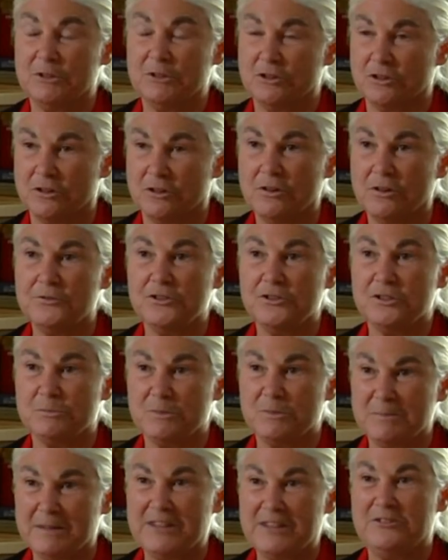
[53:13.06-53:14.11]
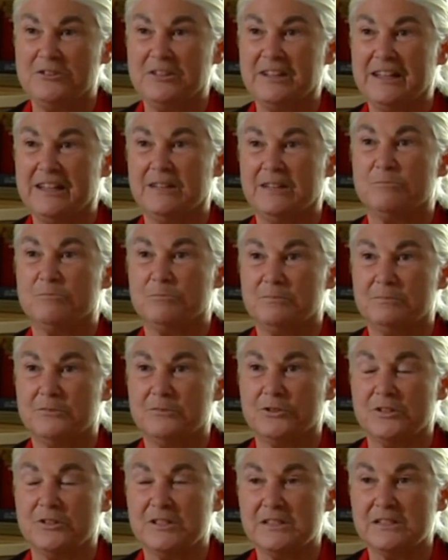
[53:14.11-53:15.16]
we go to Whole Foods and we buy the organic
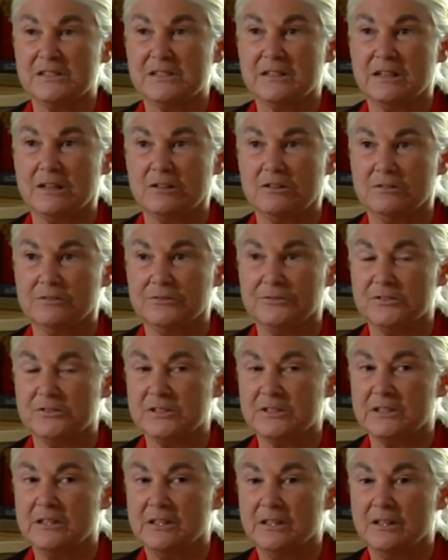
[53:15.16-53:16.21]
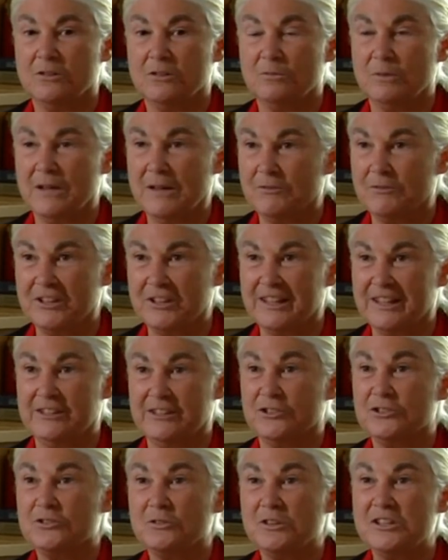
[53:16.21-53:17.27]
choices at Whole Foods. We have
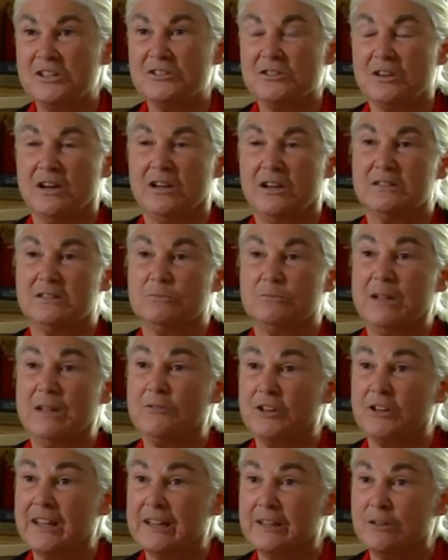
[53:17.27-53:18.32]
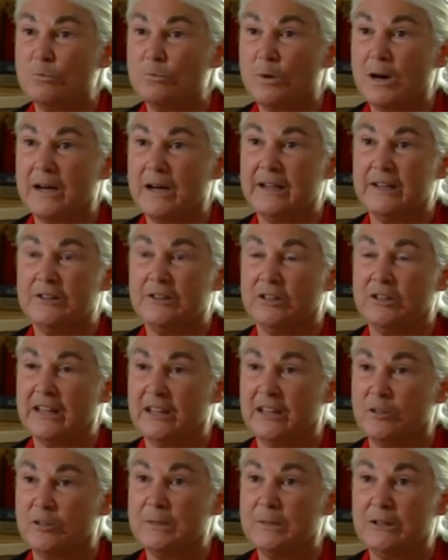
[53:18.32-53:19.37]
organic soy sauce, we have organic wine,
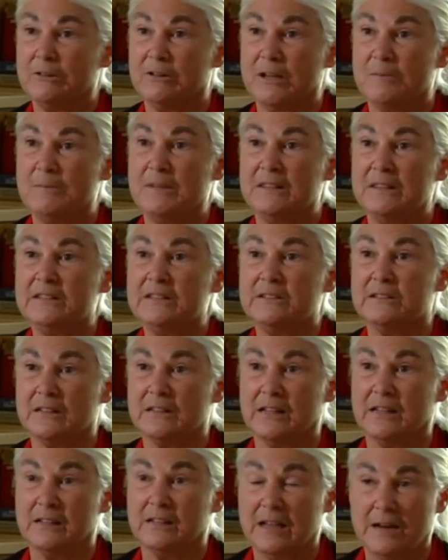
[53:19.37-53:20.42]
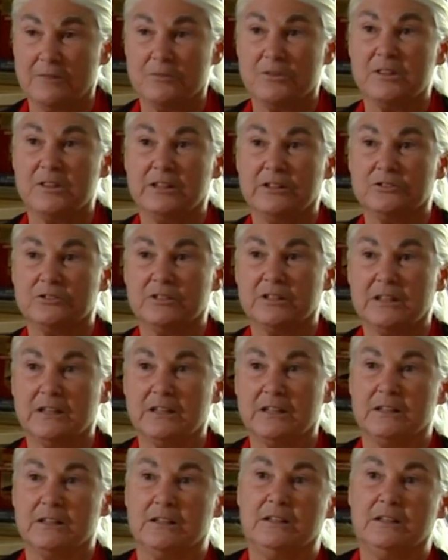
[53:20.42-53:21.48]
organic beer. I mean, this is like everything is
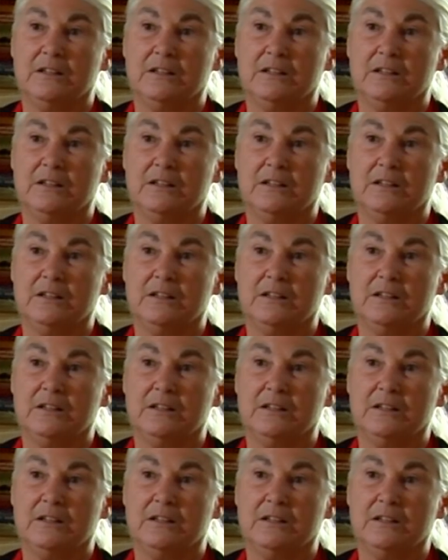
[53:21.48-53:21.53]
organic.